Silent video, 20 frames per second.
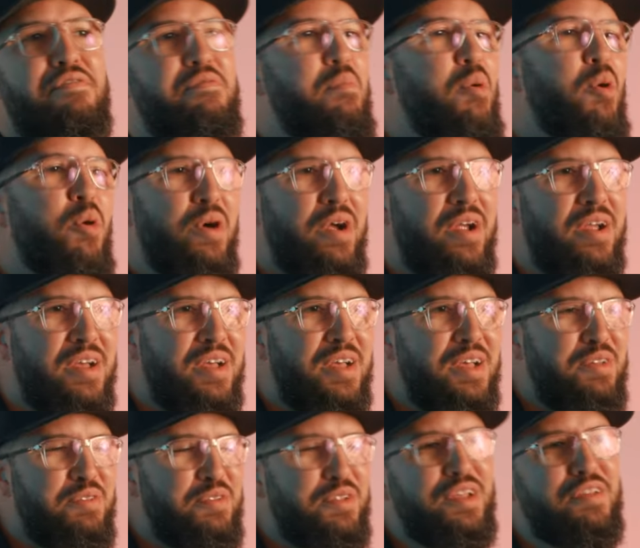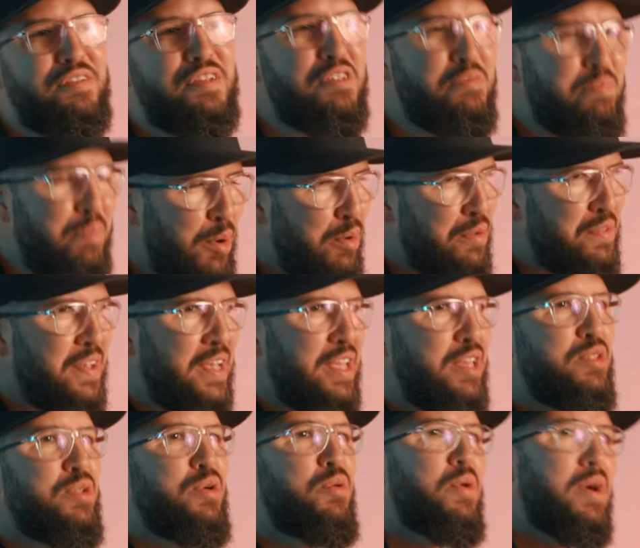more. So this is Paul saying,
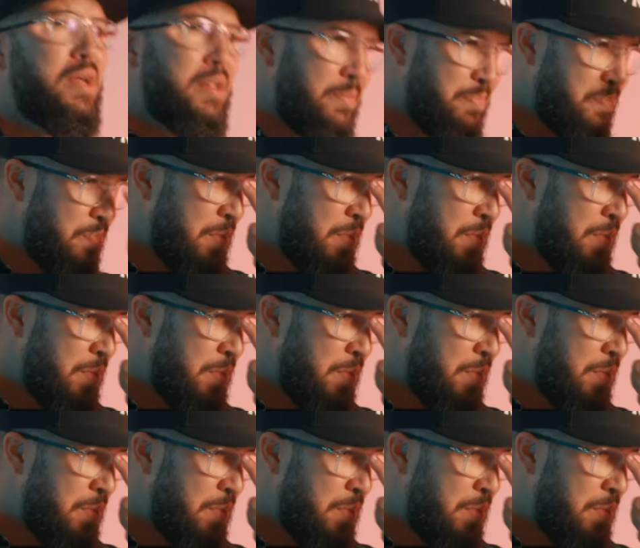you know what?